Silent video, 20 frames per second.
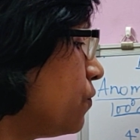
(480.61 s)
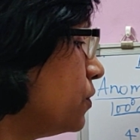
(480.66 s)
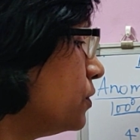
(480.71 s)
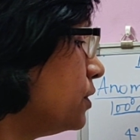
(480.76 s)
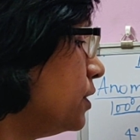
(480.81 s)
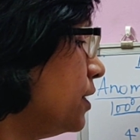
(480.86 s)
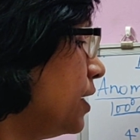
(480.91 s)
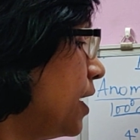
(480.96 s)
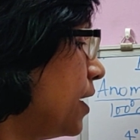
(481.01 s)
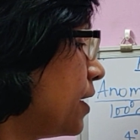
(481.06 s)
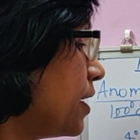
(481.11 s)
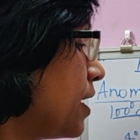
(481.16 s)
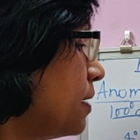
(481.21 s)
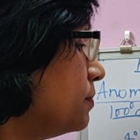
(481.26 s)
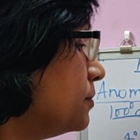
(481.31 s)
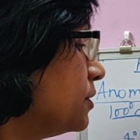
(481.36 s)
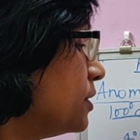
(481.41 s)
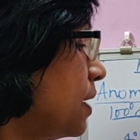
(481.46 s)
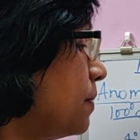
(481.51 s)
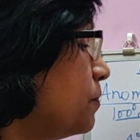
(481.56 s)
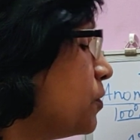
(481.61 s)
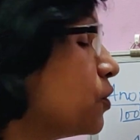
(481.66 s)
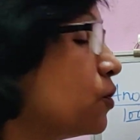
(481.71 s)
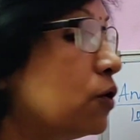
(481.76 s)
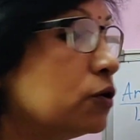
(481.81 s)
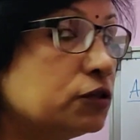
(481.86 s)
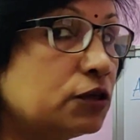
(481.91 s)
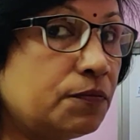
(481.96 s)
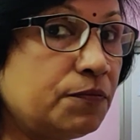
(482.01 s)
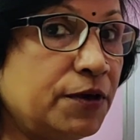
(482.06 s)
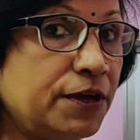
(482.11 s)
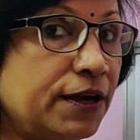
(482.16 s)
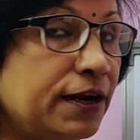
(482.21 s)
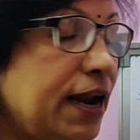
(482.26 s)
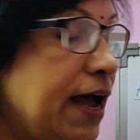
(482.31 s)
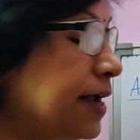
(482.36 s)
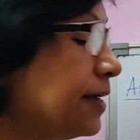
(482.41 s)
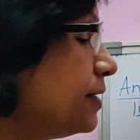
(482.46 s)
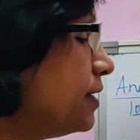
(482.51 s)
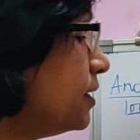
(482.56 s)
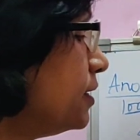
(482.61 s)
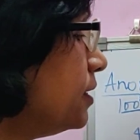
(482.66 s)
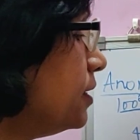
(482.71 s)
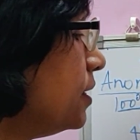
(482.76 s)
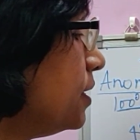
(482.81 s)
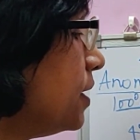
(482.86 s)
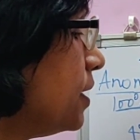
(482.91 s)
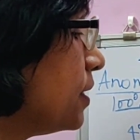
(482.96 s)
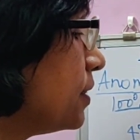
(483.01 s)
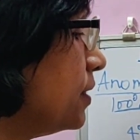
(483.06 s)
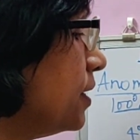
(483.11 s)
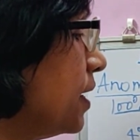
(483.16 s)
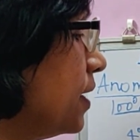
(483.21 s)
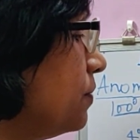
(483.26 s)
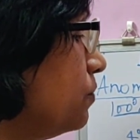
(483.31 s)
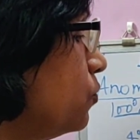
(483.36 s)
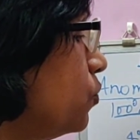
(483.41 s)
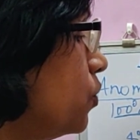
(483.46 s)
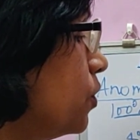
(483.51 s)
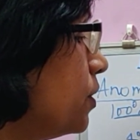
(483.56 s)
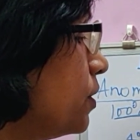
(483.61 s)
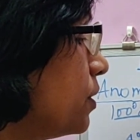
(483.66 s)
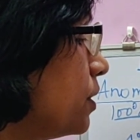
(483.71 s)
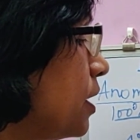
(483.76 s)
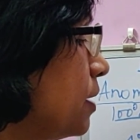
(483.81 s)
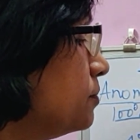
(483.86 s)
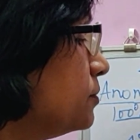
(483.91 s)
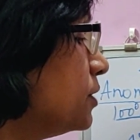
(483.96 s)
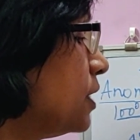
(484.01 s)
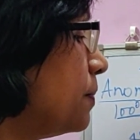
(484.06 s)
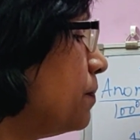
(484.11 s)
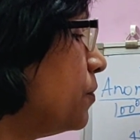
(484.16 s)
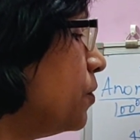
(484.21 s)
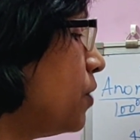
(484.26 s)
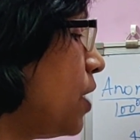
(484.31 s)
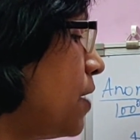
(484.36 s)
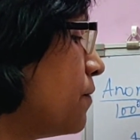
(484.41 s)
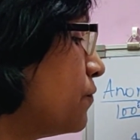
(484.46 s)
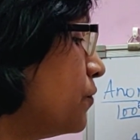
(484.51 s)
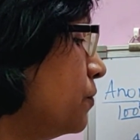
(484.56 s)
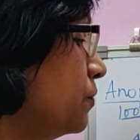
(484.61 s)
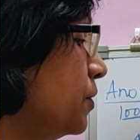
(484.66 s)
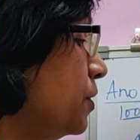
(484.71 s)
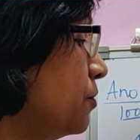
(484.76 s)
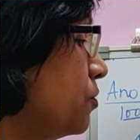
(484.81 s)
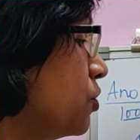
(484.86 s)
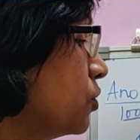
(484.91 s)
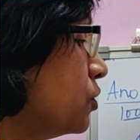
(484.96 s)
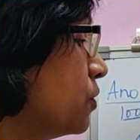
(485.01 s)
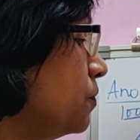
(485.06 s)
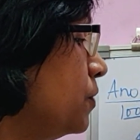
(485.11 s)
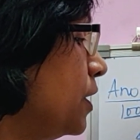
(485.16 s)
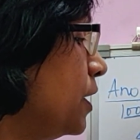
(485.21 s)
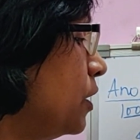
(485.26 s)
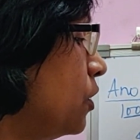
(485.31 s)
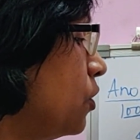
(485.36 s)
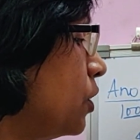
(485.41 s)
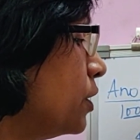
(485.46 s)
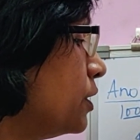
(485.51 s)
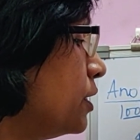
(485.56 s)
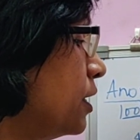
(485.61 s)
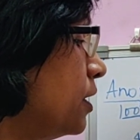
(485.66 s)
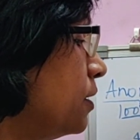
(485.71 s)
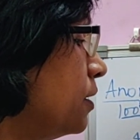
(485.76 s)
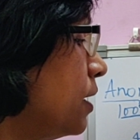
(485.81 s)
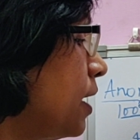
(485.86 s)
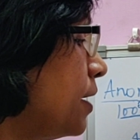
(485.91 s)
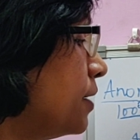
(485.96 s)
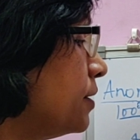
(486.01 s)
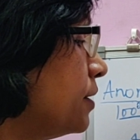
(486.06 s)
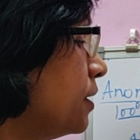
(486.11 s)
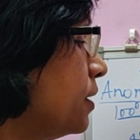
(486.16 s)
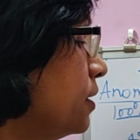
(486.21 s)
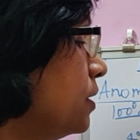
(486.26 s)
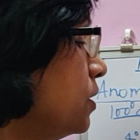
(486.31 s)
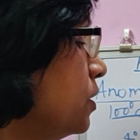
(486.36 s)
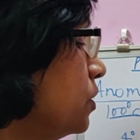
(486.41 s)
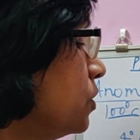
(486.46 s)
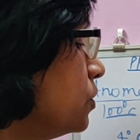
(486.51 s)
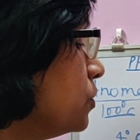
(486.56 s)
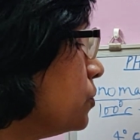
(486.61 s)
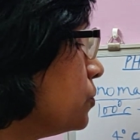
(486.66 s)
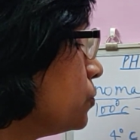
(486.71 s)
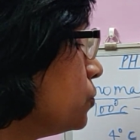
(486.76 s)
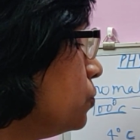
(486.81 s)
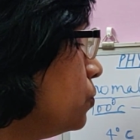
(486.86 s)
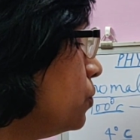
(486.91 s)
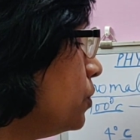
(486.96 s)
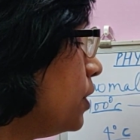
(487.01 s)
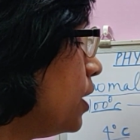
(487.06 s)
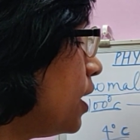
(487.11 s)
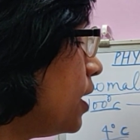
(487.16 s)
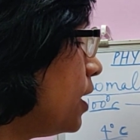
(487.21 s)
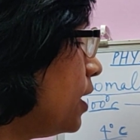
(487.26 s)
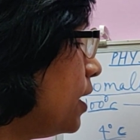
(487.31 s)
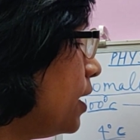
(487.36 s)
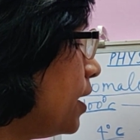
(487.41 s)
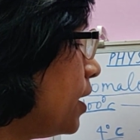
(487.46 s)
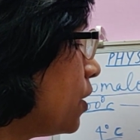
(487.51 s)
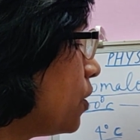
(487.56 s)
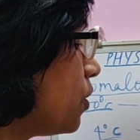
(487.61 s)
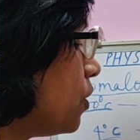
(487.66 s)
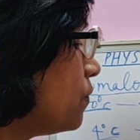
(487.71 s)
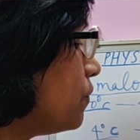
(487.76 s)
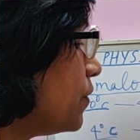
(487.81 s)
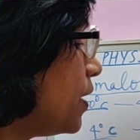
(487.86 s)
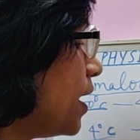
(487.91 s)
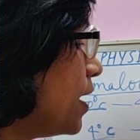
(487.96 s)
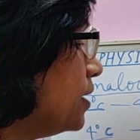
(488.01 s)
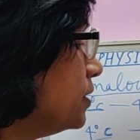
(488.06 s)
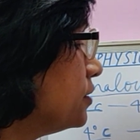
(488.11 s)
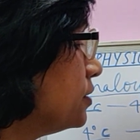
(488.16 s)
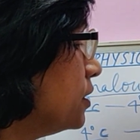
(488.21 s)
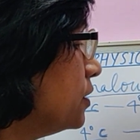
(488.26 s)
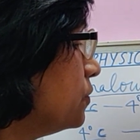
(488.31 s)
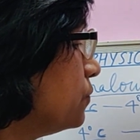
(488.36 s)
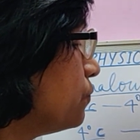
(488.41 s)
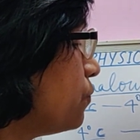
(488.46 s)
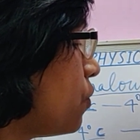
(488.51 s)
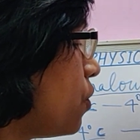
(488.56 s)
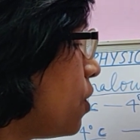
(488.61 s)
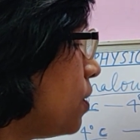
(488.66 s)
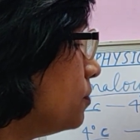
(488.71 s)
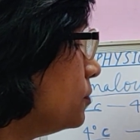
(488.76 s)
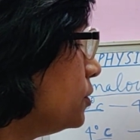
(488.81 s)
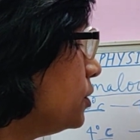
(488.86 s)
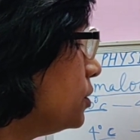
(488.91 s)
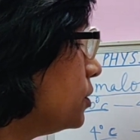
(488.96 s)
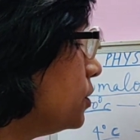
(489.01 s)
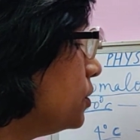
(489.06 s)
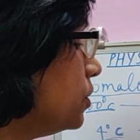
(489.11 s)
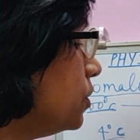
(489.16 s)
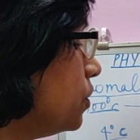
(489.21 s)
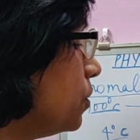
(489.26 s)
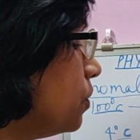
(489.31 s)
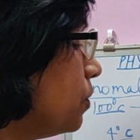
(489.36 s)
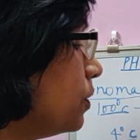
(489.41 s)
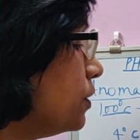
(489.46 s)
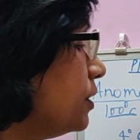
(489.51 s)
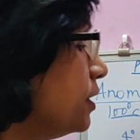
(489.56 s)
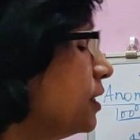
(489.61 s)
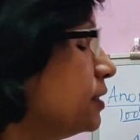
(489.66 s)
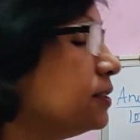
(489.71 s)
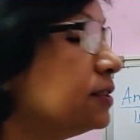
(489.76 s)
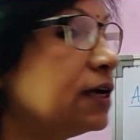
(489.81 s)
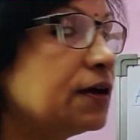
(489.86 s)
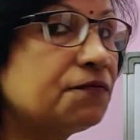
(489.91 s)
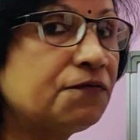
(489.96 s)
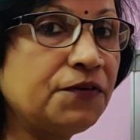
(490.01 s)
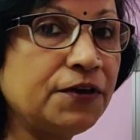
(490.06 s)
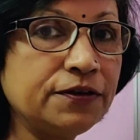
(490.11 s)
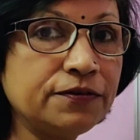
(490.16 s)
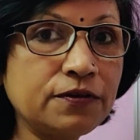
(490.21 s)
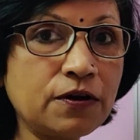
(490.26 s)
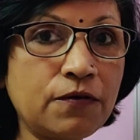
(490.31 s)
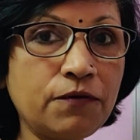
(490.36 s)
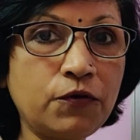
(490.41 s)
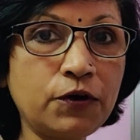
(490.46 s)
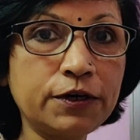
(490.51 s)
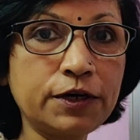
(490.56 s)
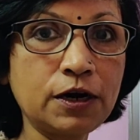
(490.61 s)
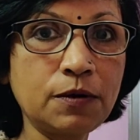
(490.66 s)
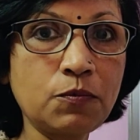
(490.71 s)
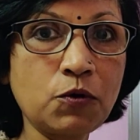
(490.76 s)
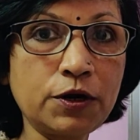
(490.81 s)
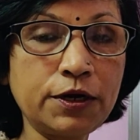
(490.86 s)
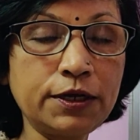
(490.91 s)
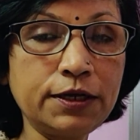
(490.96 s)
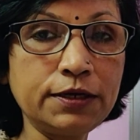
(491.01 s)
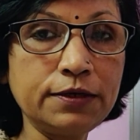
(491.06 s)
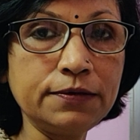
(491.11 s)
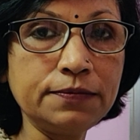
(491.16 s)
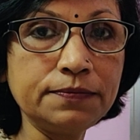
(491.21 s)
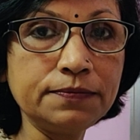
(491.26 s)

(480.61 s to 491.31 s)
frozen and comes up because of being lighter, then more comes up because of being lighter. Soon a layer of ice is formed on the surface of water body.